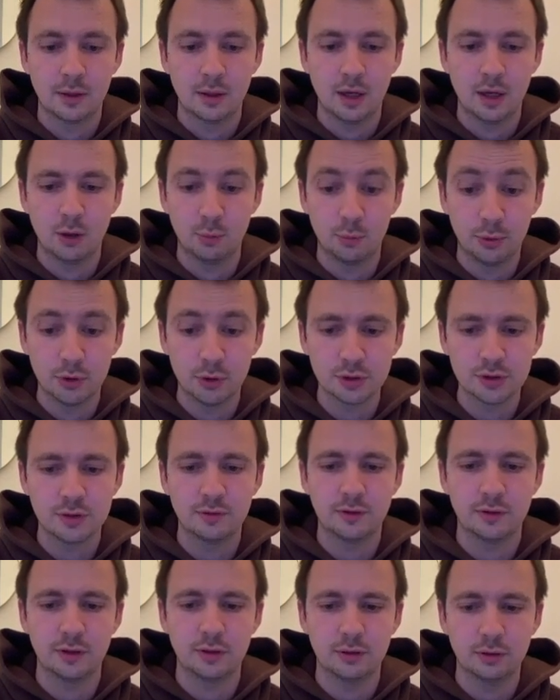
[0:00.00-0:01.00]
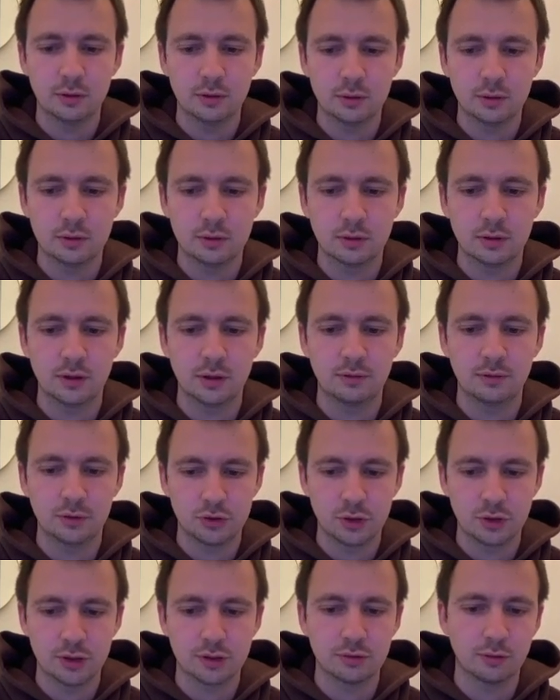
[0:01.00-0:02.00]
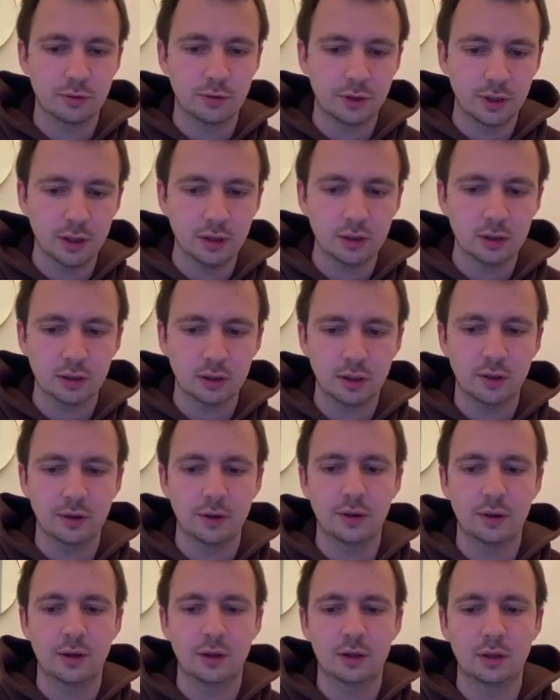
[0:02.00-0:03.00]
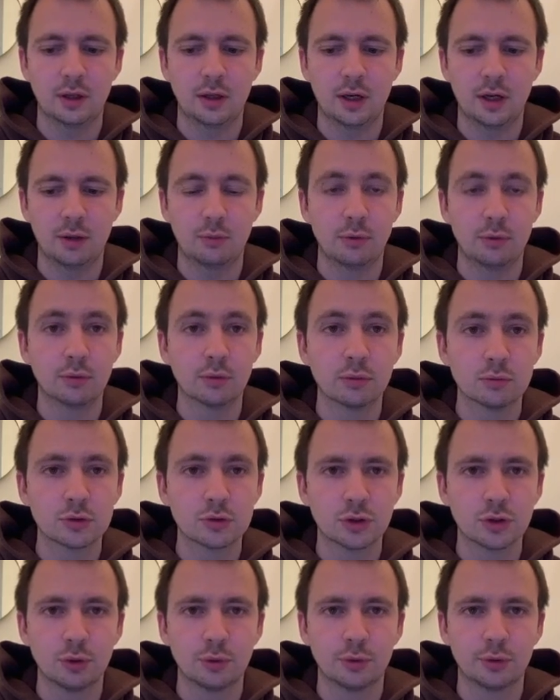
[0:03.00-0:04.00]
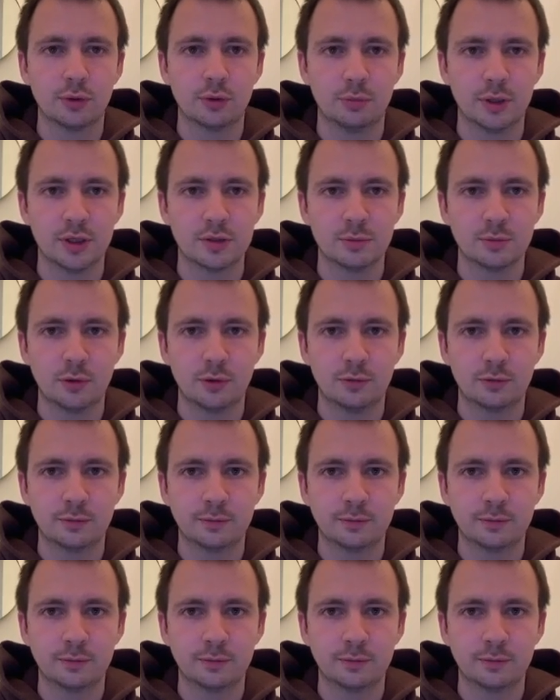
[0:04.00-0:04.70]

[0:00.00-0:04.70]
I'll pause the video, give you a chance to think, and then I will show you the best move.